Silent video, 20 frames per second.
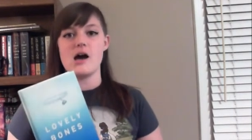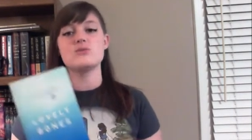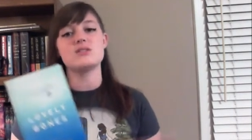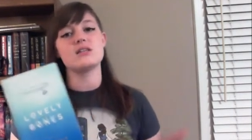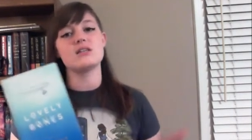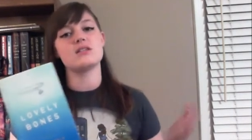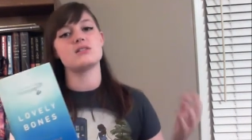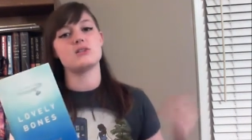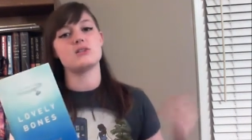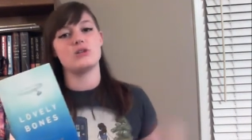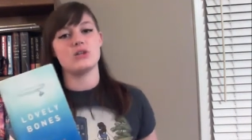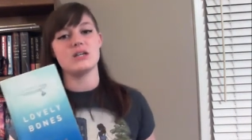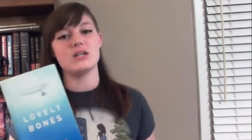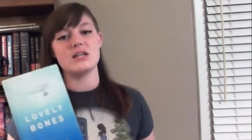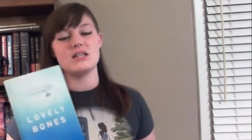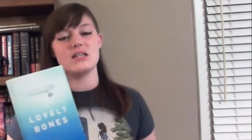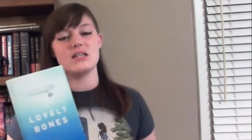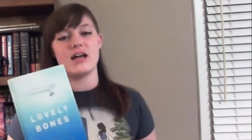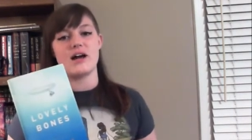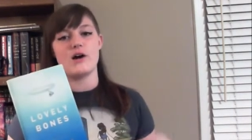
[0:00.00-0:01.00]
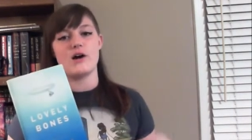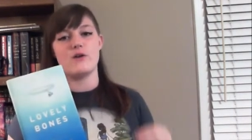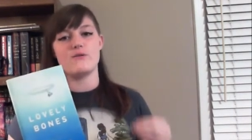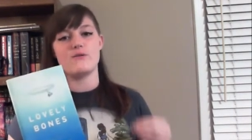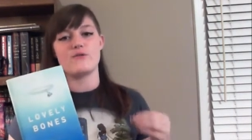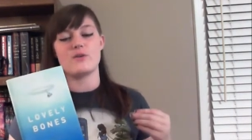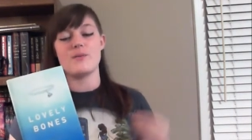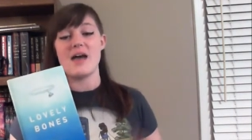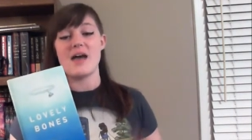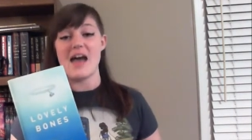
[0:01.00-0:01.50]
Susie is looking down
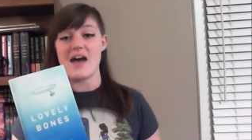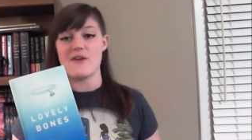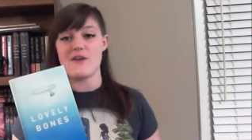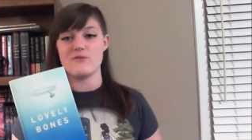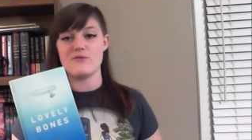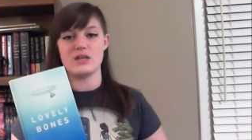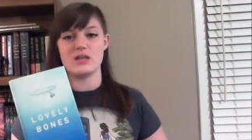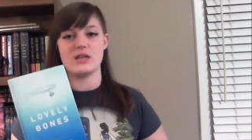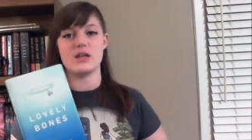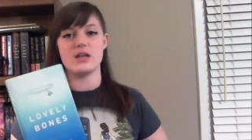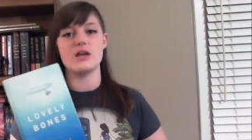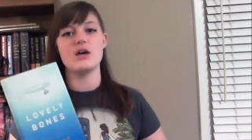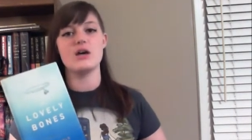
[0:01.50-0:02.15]
from heaven,